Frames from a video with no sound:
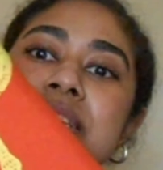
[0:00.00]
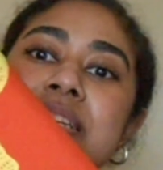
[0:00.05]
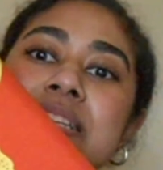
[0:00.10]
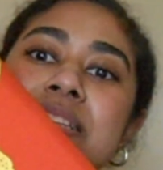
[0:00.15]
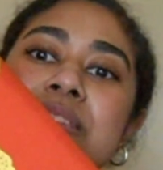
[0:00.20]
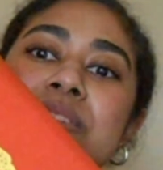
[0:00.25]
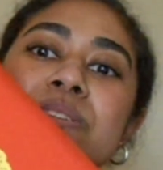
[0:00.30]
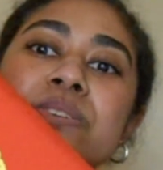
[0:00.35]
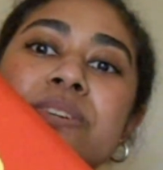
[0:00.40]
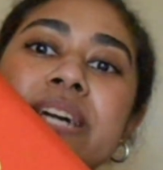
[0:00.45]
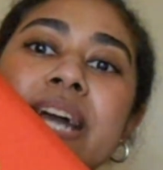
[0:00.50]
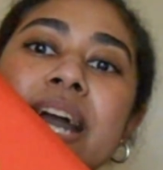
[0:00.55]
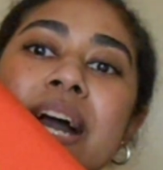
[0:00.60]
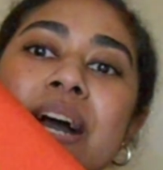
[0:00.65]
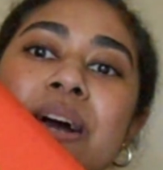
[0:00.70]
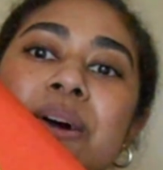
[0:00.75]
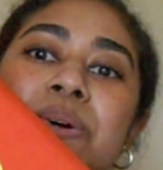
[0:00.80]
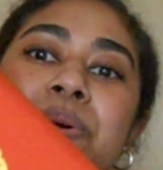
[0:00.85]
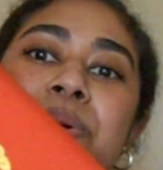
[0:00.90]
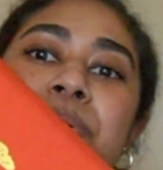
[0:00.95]
look
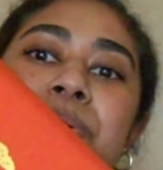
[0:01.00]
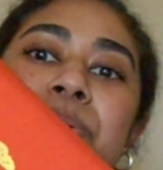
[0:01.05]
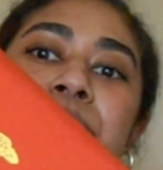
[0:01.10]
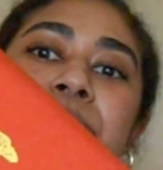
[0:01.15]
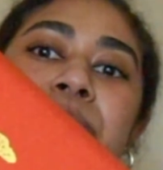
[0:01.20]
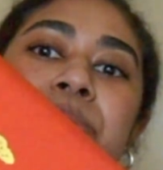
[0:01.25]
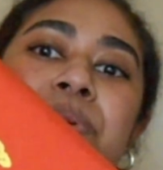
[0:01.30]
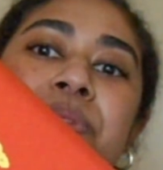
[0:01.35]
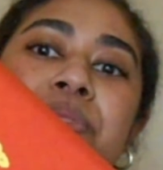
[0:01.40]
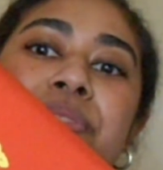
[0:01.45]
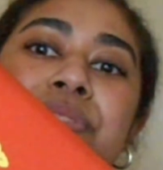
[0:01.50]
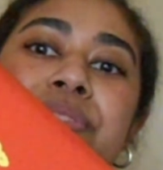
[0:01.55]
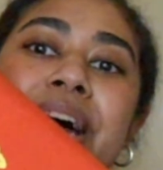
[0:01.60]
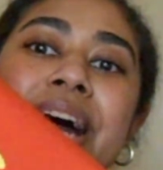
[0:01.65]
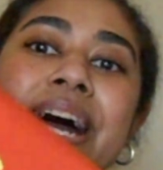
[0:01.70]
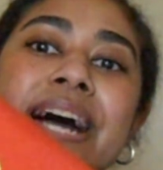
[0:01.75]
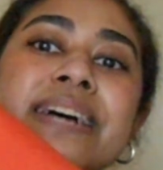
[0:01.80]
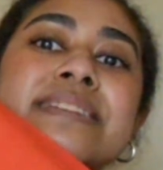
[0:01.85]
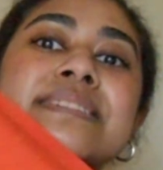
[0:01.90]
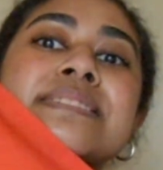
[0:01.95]
how cool
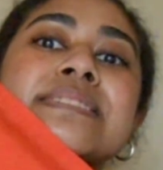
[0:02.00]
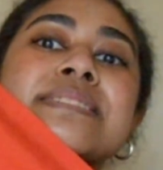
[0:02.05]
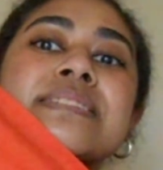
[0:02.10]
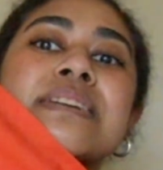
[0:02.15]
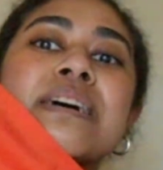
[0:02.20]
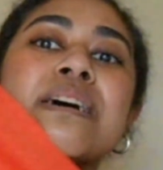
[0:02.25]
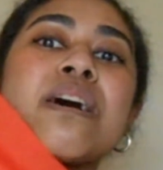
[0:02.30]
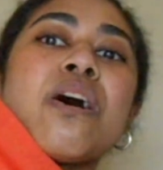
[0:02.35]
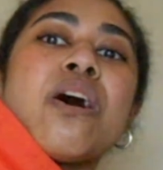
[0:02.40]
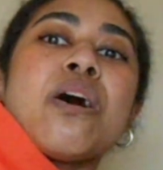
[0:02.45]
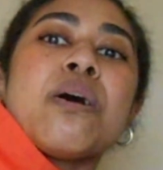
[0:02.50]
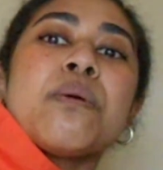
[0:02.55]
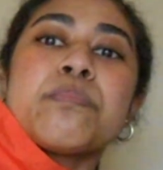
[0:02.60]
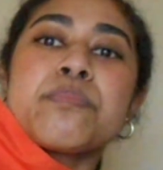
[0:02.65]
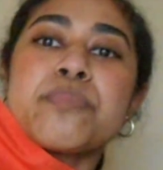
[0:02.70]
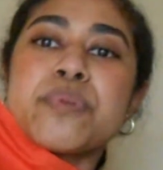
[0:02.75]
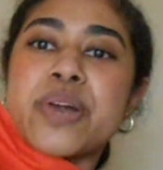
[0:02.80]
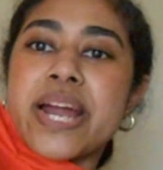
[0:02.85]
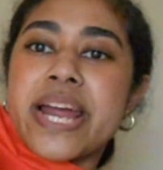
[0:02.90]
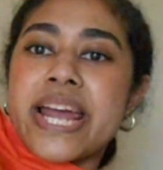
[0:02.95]
that
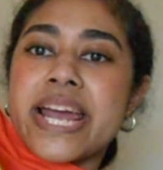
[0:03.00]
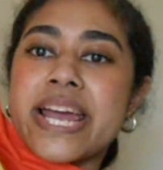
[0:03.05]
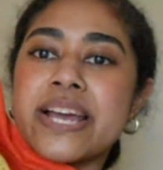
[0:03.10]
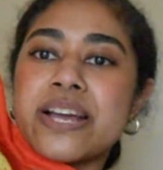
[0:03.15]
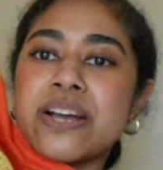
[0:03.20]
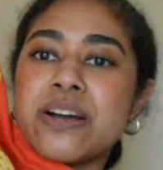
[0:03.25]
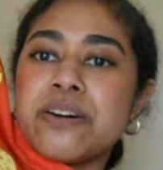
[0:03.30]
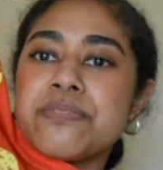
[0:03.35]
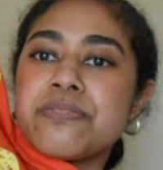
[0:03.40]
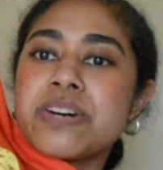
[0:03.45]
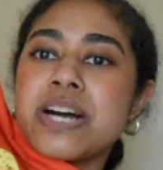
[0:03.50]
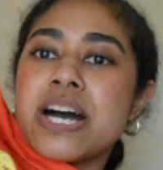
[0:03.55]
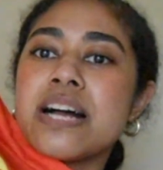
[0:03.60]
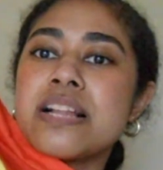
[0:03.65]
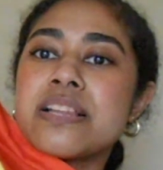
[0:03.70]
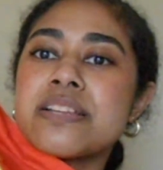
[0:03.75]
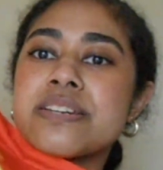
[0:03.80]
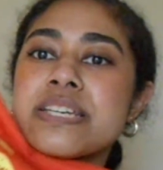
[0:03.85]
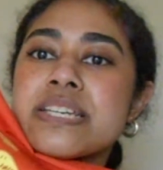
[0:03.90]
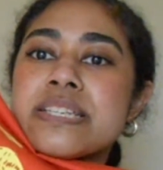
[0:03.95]
ombre of
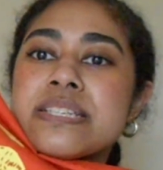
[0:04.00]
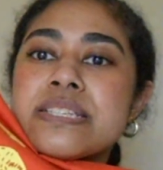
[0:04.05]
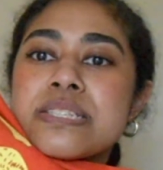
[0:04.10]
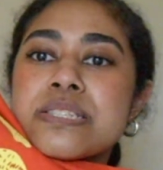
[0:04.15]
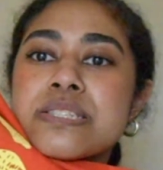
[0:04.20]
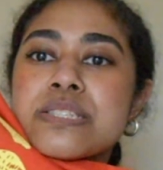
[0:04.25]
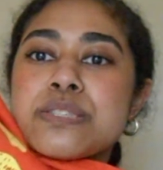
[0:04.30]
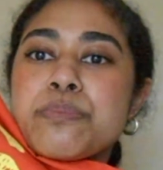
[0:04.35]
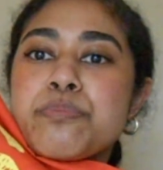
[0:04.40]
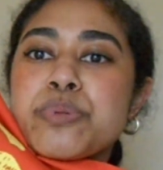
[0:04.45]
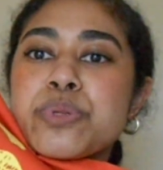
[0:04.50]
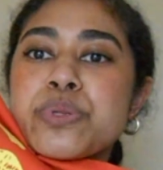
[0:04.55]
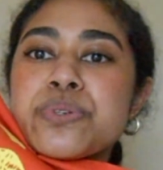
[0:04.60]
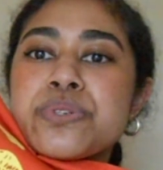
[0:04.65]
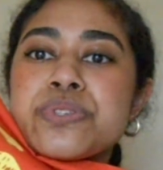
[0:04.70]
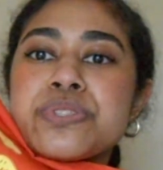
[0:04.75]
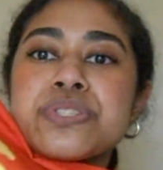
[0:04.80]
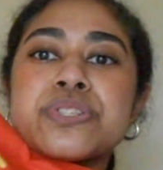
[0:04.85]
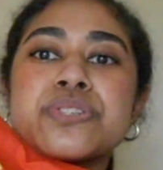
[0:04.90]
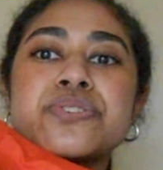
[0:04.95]
color is. The
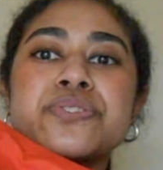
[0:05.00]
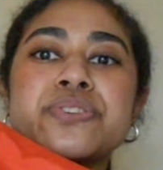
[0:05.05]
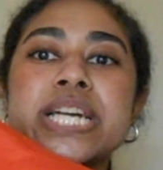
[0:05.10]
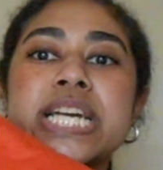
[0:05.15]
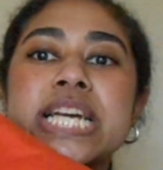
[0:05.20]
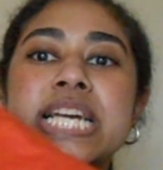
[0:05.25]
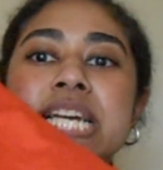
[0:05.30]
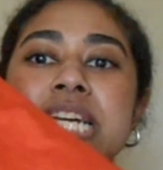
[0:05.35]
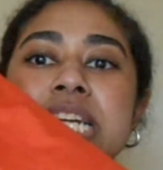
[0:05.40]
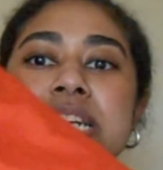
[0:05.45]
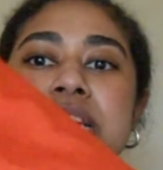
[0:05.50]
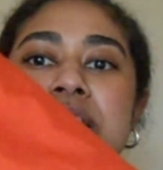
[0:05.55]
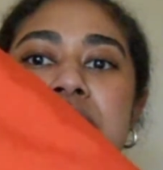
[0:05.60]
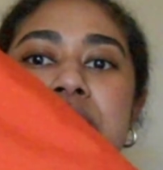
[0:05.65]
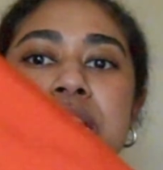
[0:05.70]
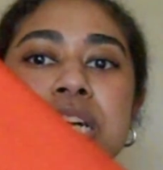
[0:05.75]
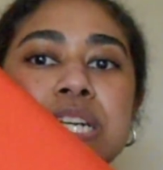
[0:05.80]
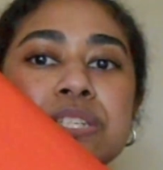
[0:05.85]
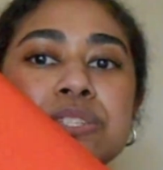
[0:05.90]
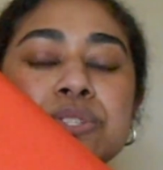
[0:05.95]
blue to green
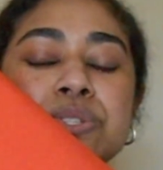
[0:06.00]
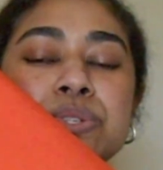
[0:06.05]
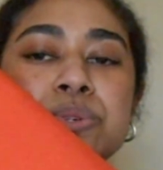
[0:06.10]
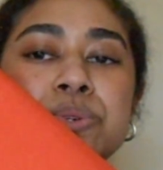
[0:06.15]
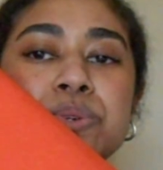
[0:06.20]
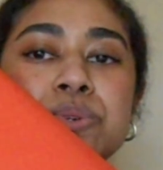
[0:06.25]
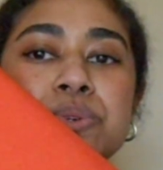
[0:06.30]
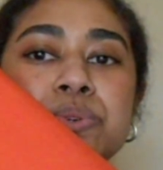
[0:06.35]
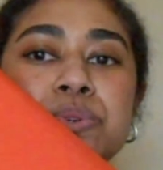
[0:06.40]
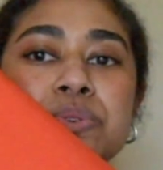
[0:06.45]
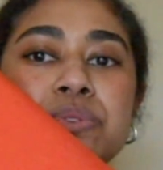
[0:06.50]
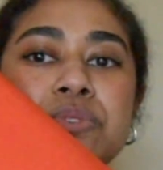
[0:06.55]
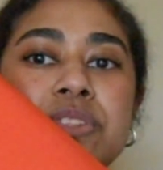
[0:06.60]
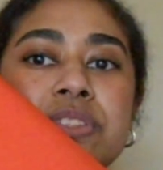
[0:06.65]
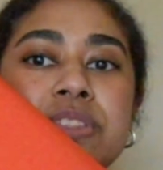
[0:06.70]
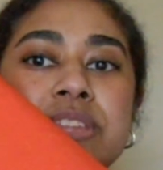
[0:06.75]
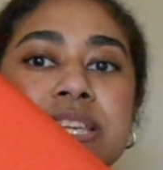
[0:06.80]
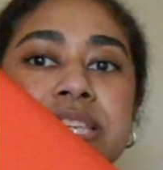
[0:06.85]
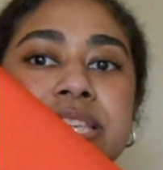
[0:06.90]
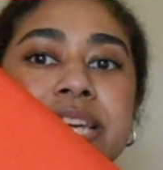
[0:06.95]
to
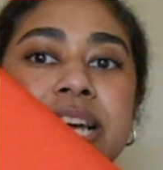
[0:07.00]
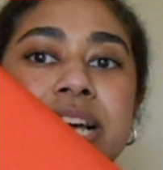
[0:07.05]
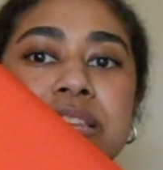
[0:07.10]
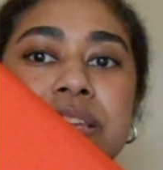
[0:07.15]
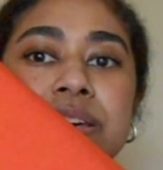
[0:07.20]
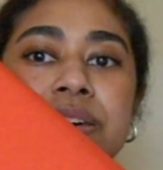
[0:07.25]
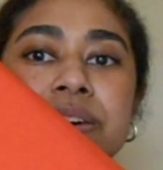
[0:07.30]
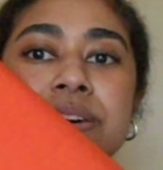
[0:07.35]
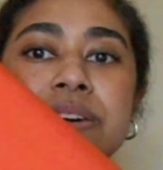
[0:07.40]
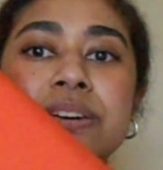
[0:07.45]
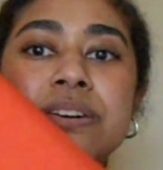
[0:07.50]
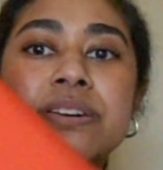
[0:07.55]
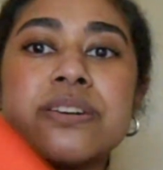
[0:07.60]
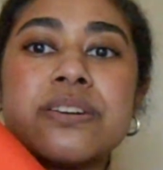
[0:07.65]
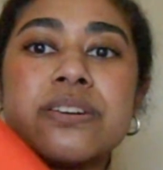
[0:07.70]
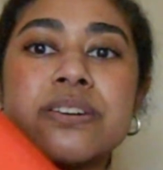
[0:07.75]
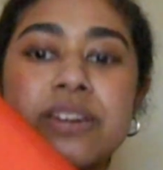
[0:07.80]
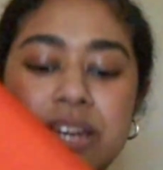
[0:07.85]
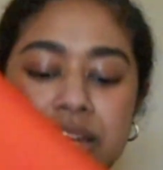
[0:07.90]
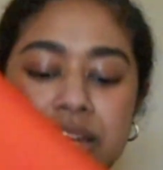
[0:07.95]
the yellow,